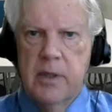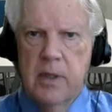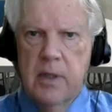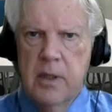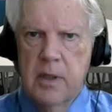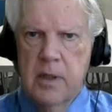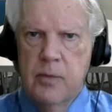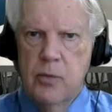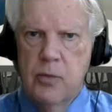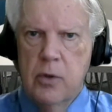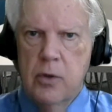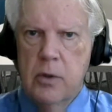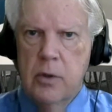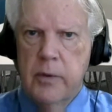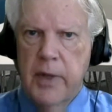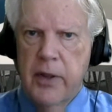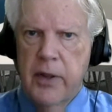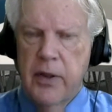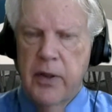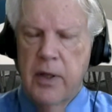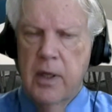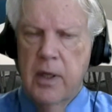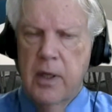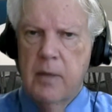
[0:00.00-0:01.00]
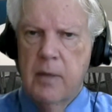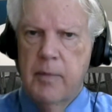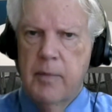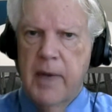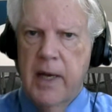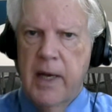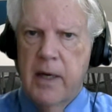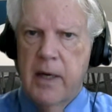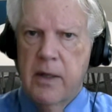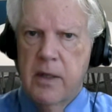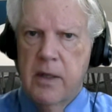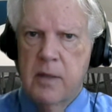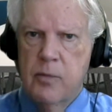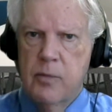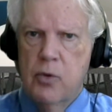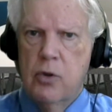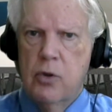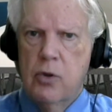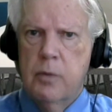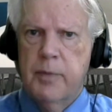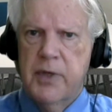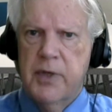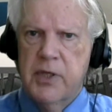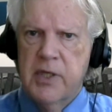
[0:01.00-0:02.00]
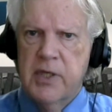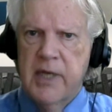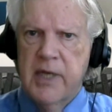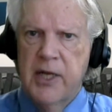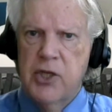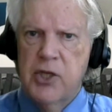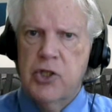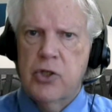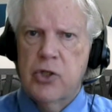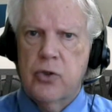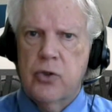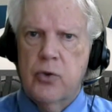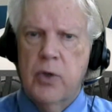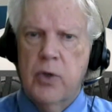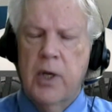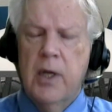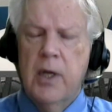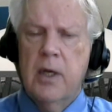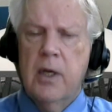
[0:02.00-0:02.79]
And the more we think about it, the more potential